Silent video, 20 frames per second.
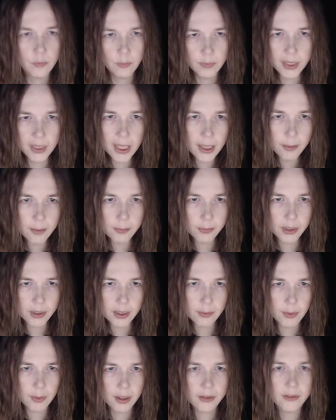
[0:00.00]
Yeah, pretty
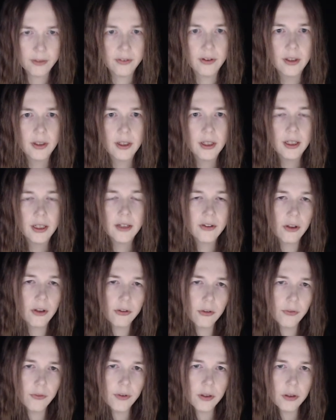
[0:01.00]
much. It's
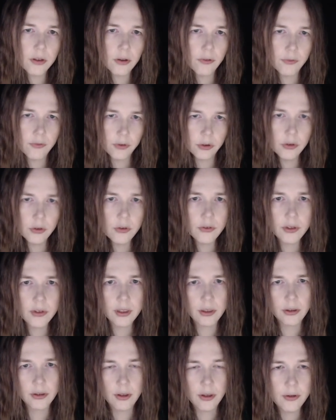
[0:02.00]
also very confusing,
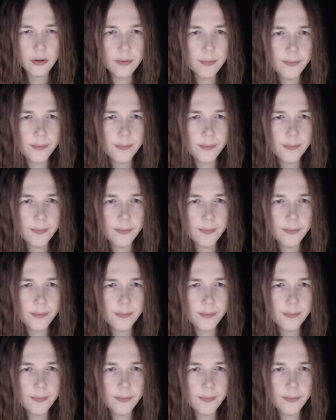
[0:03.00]
you know?